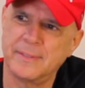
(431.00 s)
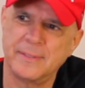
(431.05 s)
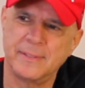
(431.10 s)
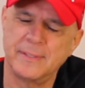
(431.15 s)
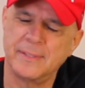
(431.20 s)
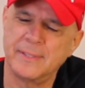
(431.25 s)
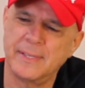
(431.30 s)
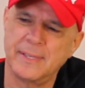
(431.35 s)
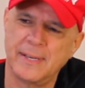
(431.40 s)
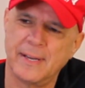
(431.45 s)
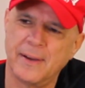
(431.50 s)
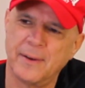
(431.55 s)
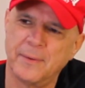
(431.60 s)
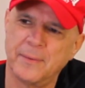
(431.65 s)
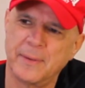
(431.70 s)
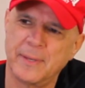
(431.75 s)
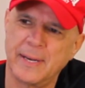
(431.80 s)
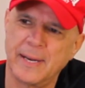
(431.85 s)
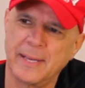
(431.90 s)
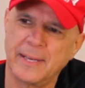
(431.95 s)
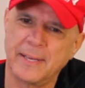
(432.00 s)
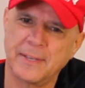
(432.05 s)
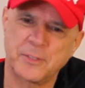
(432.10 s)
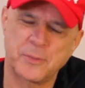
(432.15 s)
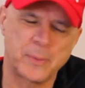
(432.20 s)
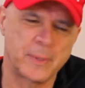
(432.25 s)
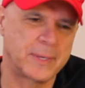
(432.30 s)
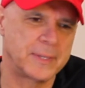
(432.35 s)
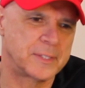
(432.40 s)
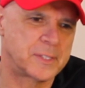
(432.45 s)
you know, and I guess
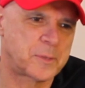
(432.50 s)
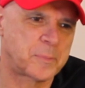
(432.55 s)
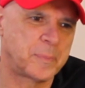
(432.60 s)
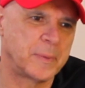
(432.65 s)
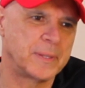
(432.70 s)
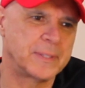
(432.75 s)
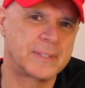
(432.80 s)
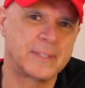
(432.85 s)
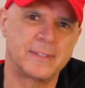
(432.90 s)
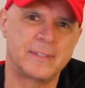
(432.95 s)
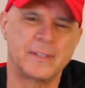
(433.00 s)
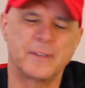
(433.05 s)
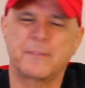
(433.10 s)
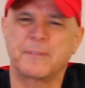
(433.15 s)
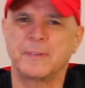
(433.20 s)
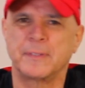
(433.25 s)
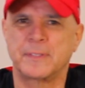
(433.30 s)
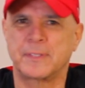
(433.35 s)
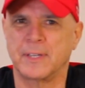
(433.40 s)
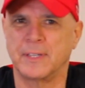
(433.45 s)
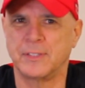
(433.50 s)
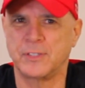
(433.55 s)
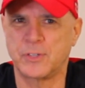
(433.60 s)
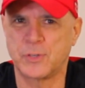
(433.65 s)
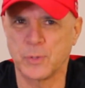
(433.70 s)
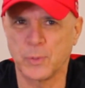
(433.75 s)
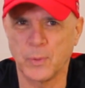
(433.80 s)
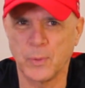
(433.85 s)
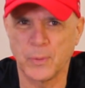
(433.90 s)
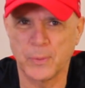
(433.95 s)
we could split the difference on
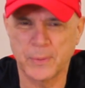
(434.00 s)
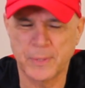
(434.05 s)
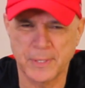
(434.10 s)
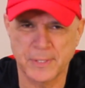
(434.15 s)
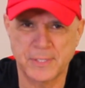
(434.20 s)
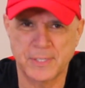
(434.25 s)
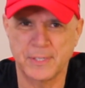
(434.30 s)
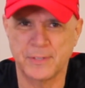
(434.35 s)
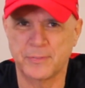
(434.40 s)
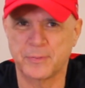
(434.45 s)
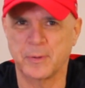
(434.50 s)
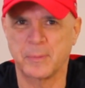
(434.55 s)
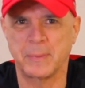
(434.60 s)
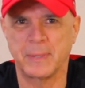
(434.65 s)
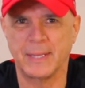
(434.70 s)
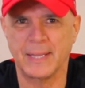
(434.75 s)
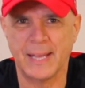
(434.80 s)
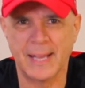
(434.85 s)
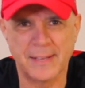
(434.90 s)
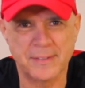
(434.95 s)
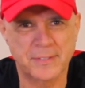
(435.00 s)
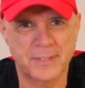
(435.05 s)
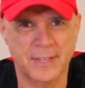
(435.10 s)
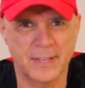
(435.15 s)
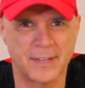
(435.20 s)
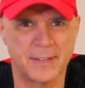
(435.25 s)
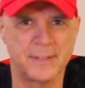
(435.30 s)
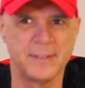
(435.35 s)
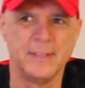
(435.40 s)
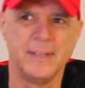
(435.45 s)
Jewel because she's from
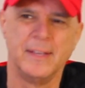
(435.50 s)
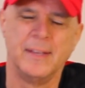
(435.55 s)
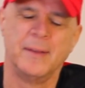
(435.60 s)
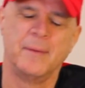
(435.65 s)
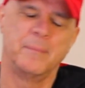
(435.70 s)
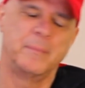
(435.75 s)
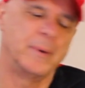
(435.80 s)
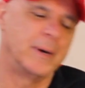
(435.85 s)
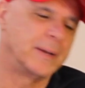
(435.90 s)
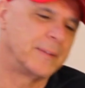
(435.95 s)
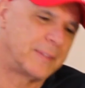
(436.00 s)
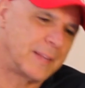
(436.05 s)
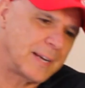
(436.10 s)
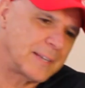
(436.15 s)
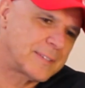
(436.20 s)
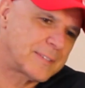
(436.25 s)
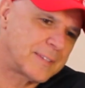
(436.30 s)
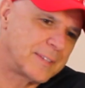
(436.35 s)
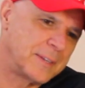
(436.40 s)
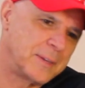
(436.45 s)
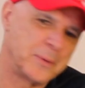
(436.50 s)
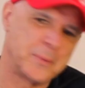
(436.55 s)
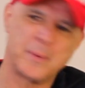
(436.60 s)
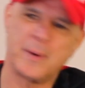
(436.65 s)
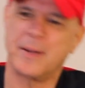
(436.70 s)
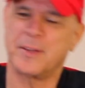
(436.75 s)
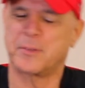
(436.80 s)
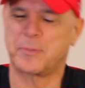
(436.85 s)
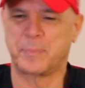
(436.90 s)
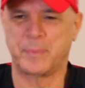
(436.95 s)
Alaska, but that's the U
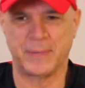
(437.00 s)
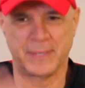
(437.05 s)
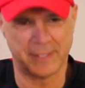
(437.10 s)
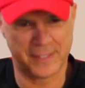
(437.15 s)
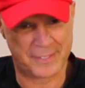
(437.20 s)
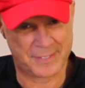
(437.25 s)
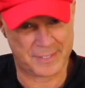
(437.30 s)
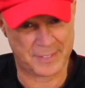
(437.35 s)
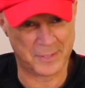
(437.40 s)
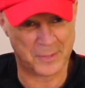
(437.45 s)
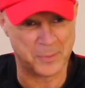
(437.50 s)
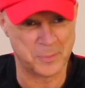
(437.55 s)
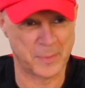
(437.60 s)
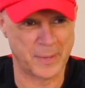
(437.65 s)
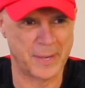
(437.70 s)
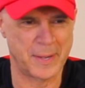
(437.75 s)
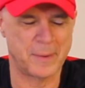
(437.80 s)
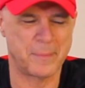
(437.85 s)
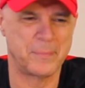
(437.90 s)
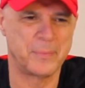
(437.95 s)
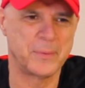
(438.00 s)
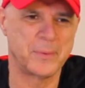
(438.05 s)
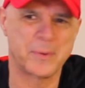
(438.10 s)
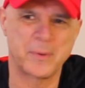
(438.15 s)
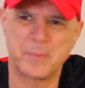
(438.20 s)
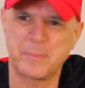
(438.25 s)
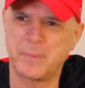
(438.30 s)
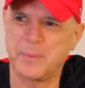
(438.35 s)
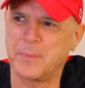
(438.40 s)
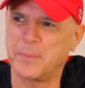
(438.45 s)
S, but it's still way up
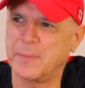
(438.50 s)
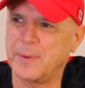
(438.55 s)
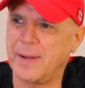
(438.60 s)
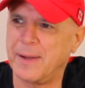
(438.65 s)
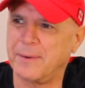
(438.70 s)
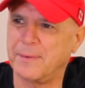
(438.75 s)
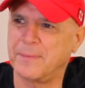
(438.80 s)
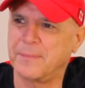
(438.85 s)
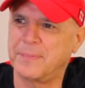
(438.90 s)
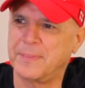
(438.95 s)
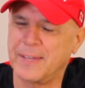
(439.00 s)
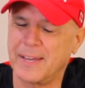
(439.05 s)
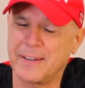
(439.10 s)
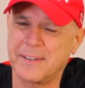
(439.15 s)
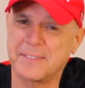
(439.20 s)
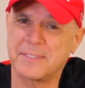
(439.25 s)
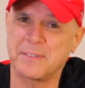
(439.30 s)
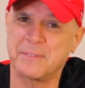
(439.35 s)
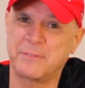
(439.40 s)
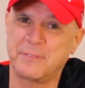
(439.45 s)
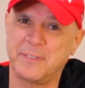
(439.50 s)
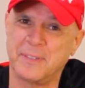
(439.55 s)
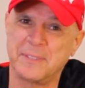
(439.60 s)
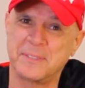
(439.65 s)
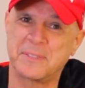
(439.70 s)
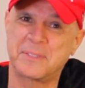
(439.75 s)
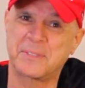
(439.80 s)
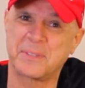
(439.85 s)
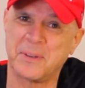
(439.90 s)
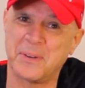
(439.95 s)
north. But wow, that is a
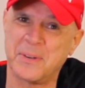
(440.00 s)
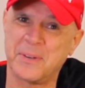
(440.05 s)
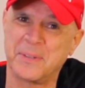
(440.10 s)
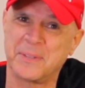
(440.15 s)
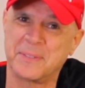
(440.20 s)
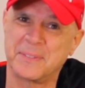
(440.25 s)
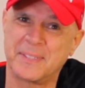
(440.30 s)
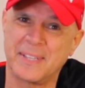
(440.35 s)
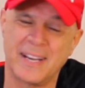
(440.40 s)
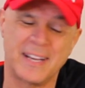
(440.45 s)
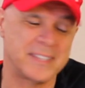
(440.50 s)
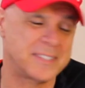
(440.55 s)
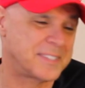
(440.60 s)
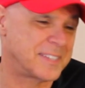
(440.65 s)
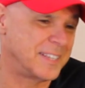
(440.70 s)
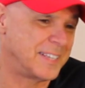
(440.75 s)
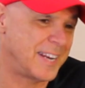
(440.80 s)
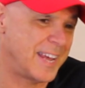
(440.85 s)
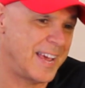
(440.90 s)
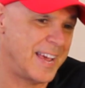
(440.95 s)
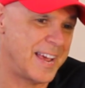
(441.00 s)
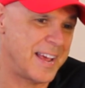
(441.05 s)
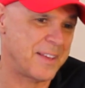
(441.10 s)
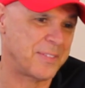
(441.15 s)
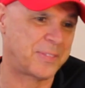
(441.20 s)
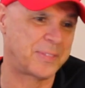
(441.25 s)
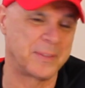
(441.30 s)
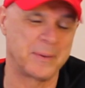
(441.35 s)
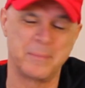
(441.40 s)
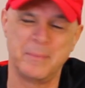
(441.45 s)
fun song. That's an
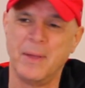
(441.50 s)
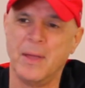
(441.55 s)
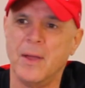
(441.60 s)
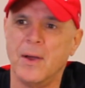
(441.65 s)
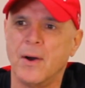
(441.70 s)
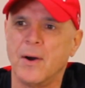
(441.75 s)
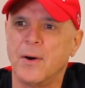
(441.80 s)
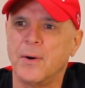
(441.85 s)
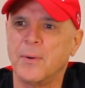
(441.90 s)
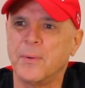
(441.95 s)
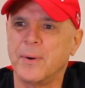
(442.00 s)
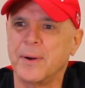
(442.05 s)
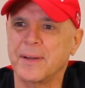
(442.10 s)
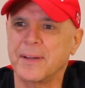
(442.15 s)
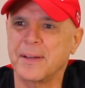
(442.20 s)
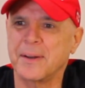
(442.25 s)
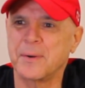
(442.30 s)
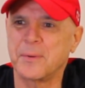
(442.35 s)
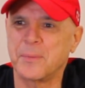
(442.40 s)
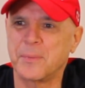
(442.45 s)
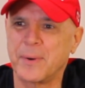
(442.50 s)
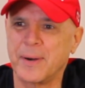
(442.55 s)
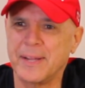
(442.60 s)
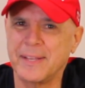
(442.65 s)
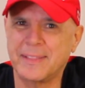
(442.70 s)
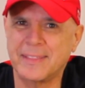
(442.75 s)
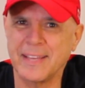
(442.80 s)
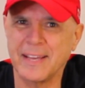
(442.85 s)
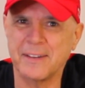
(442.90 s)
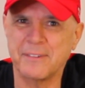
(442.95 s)
anthem. Oh, I got to
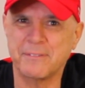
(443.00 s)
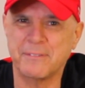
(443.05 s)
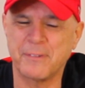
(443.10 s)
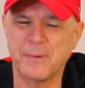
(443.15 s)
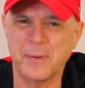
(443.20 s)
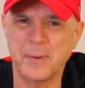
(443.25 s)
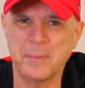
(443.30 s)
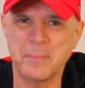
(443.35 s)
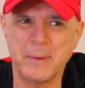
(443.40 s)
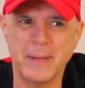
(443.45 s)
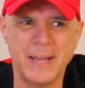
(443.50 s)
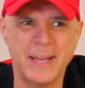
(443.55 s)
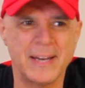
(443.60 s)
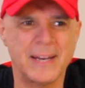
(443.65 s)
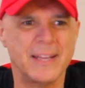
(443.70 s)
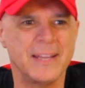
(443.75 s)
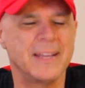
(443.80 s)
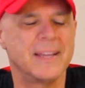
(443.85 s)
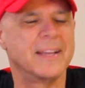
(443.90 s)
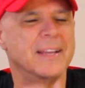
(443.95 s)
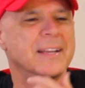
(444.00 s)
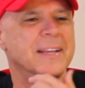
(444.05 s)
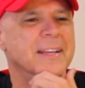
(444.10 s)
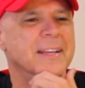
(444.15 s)
rate that, Farm Daddy?